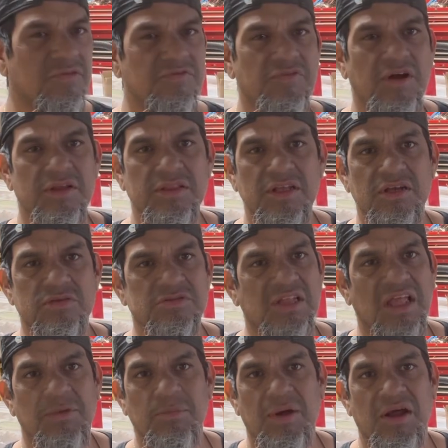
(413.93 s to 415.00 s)
I think it was
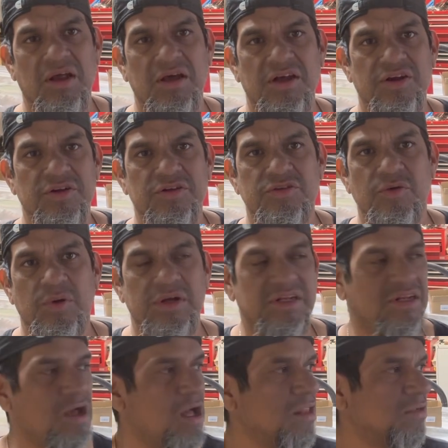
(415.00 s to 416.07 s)
like
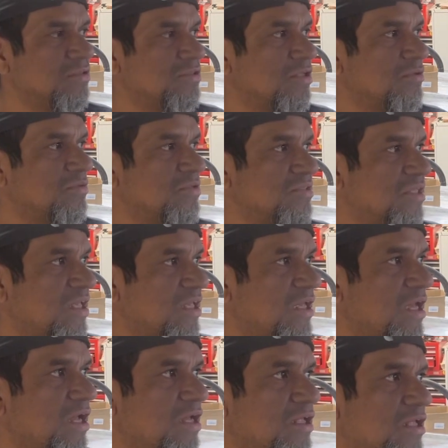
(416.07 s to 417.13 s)
$120. It was
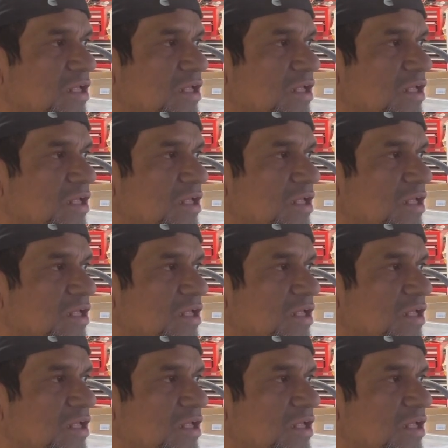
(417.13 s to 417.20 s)
a